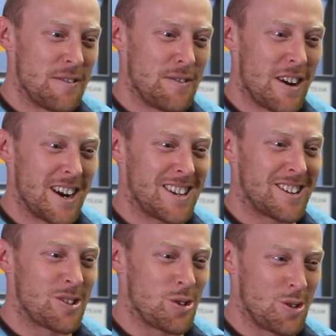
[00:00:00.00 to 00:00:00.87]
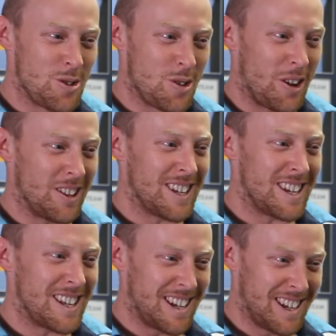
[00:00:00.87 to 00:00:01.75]
very good
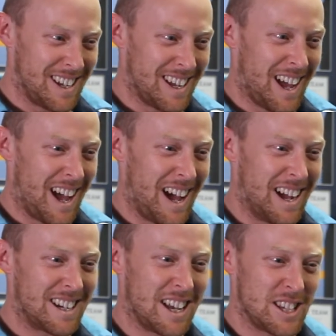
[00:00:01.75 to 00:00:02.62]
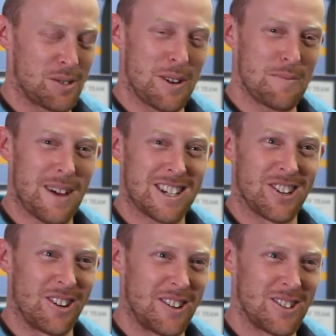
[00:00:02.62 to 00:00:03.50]
quality and a hard customer to make
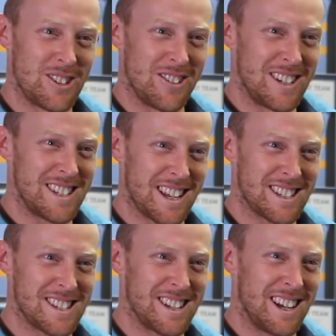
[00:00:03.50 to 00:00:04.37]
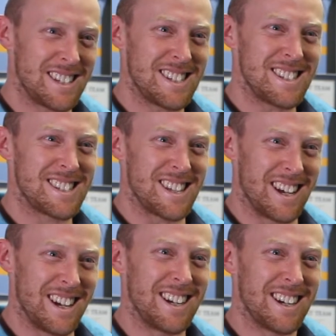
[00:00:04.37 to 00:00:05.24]
sure he was doing his exercises.
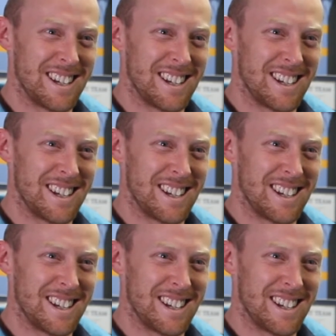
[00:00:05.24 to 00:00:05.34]
So,